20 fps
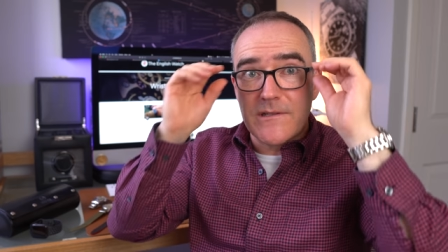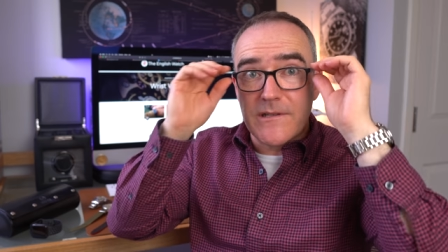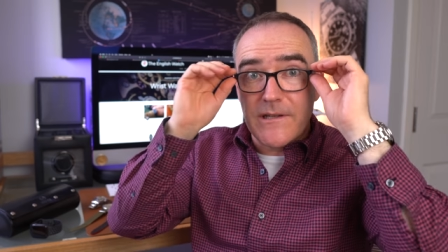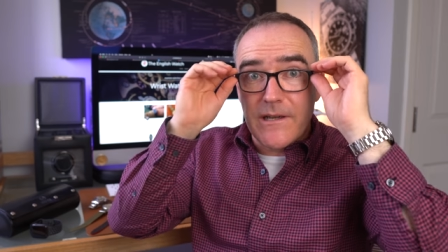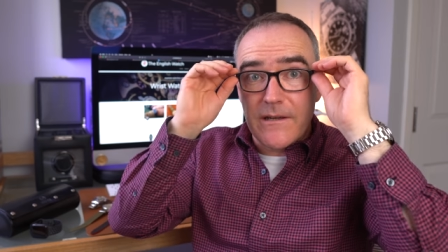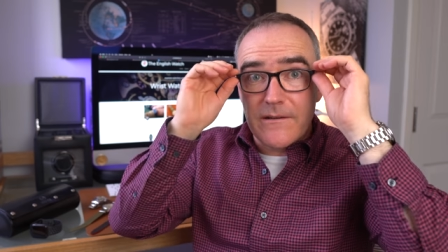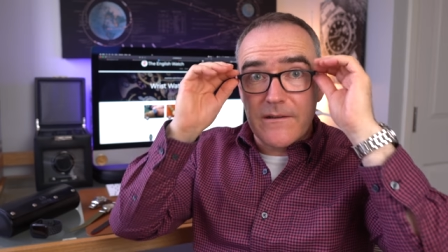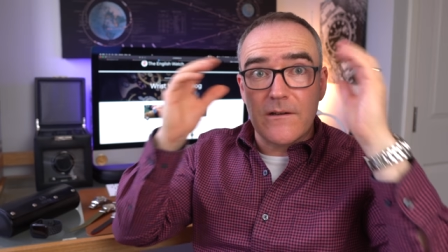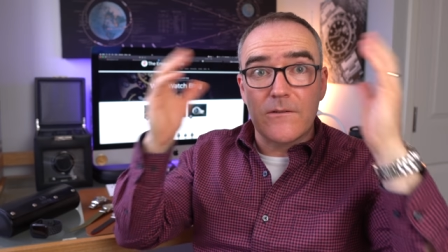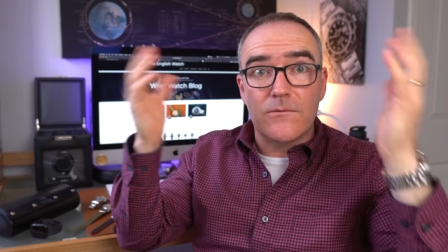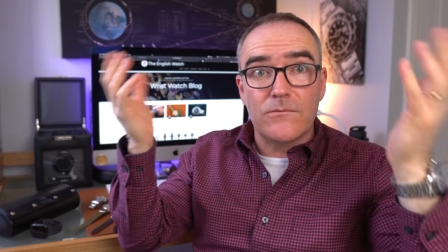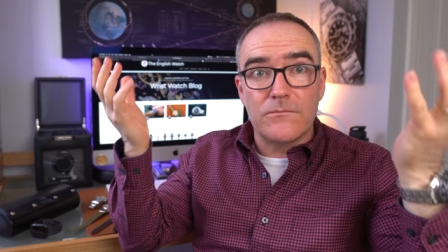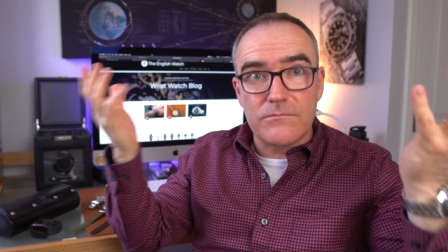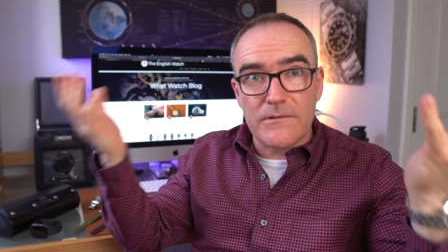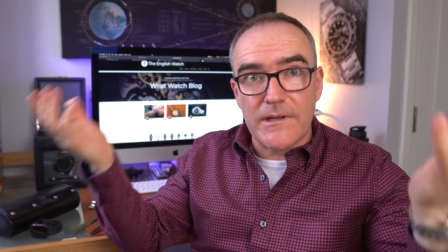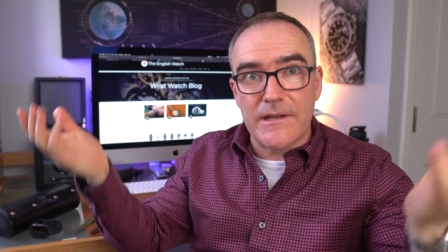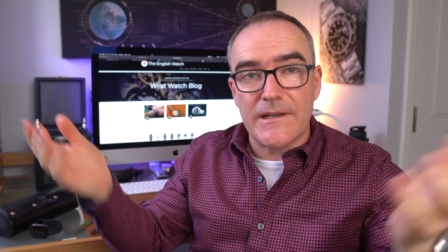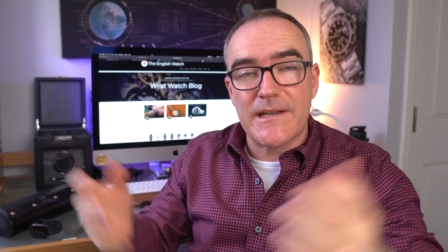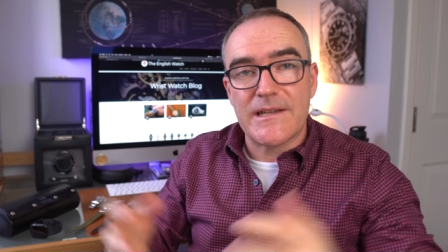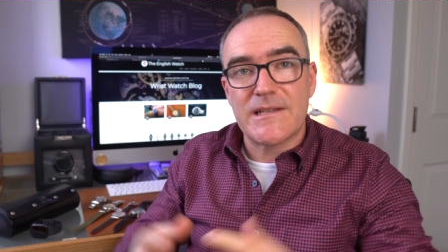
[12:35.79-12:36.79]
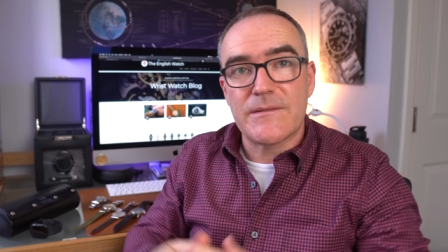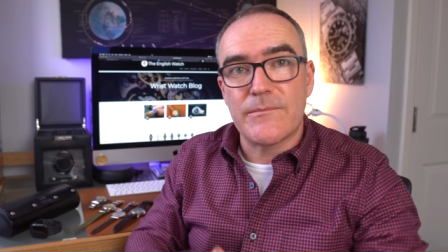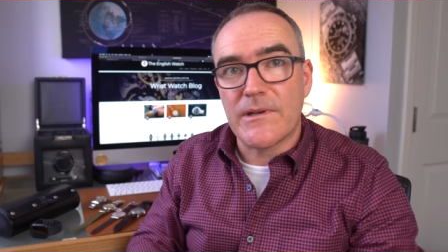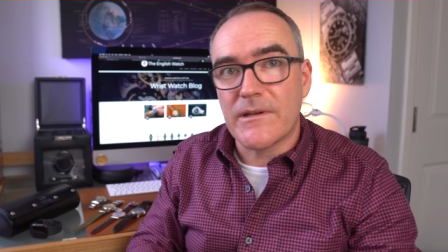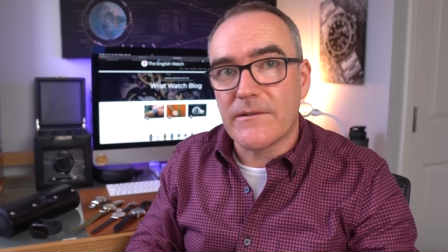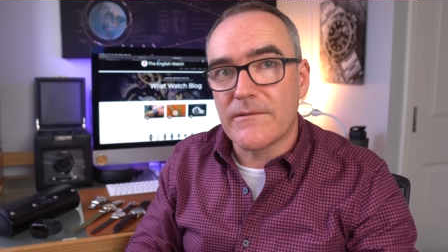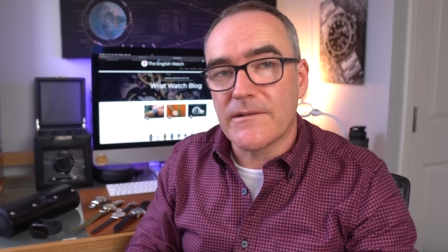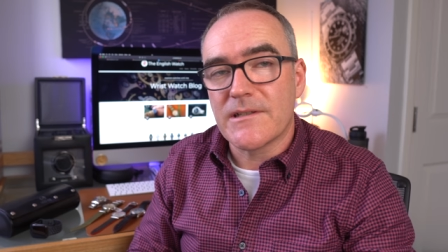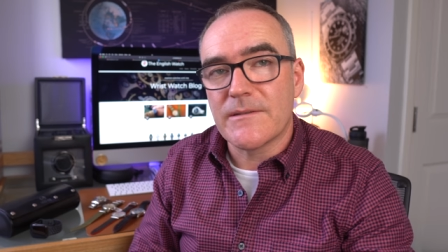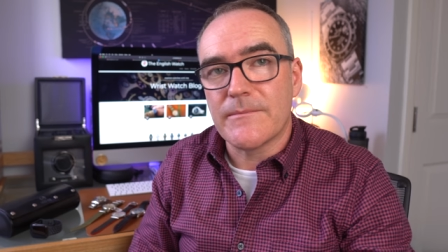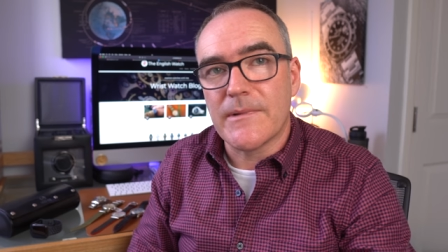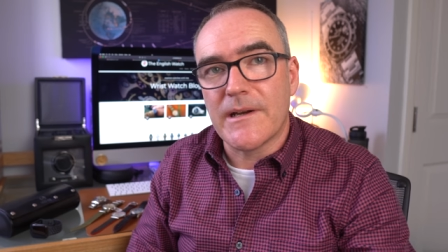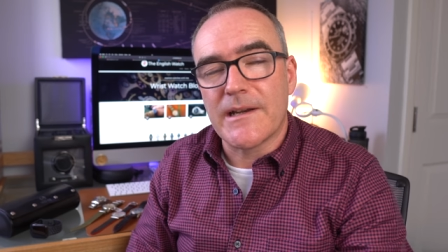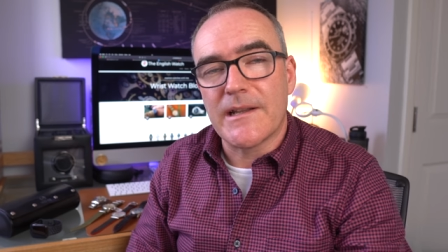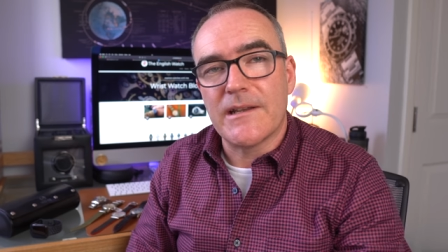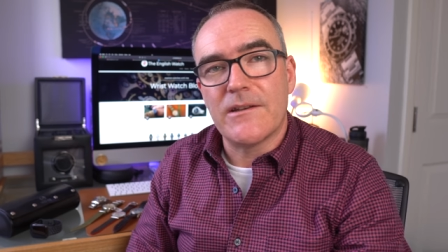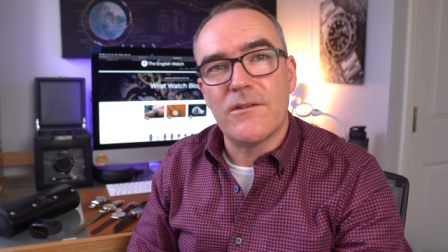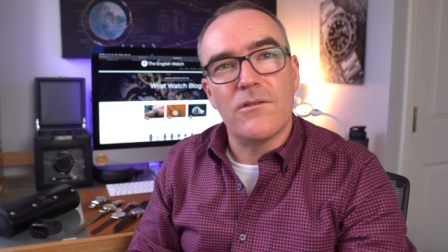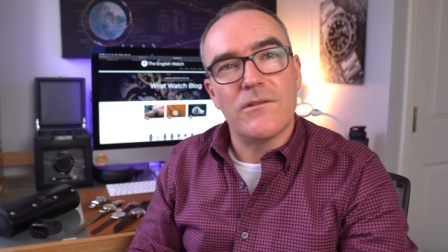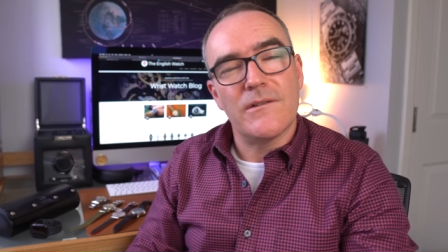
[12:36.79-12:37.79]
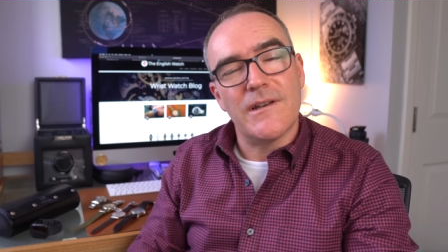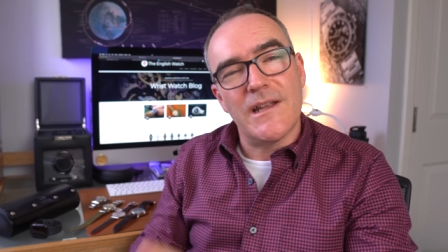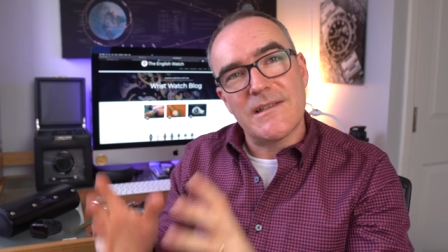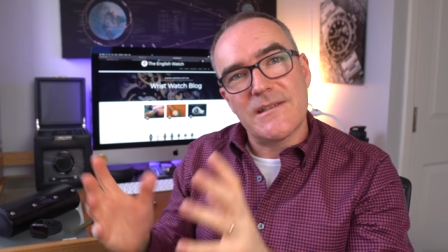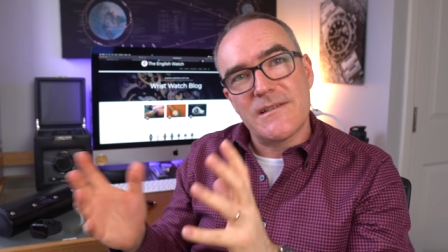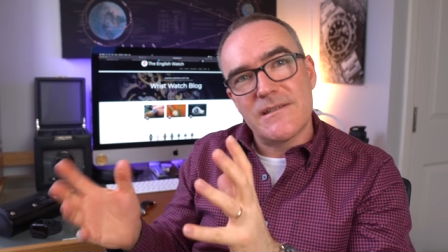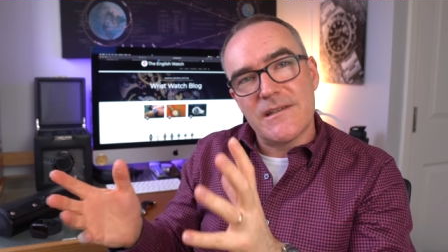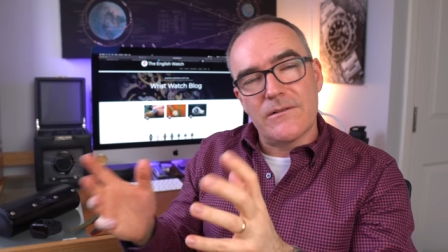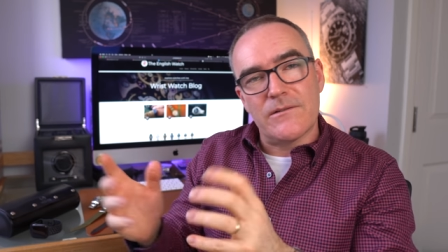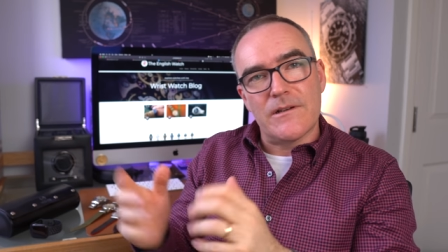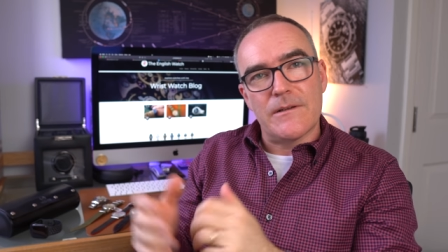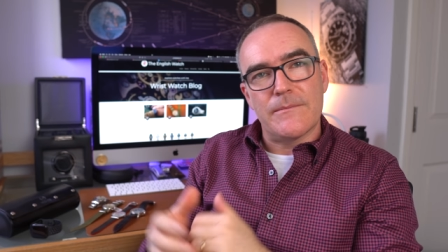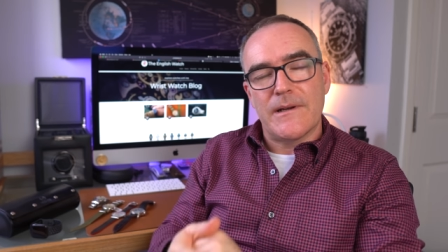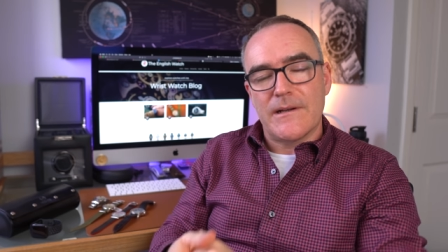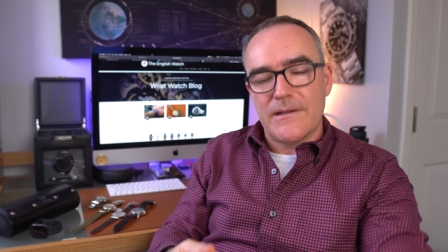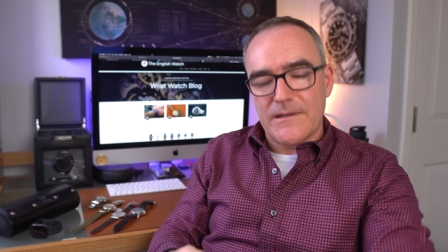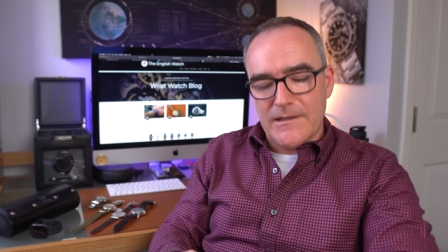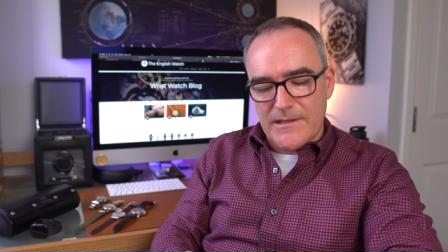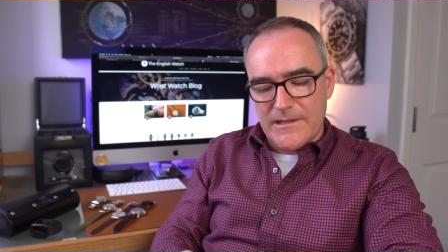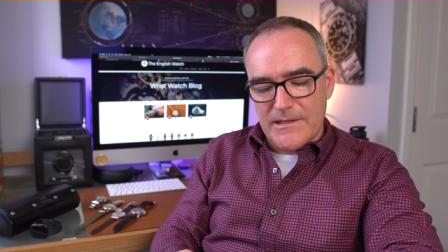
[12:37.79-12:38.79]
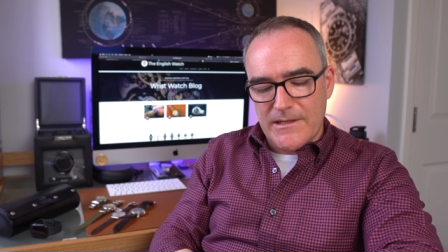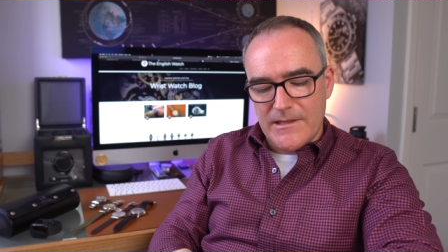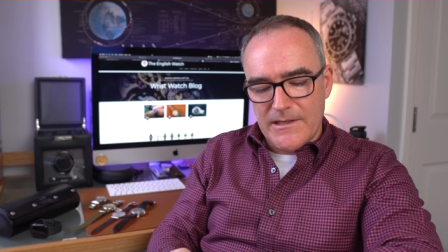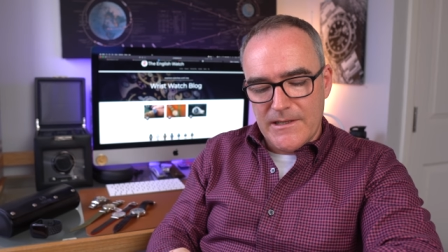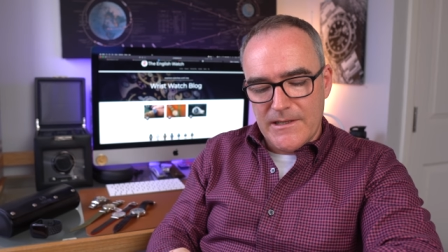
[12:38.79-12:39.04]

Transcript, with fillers: the, you know, the whole you know, experience about it, not necessarily about the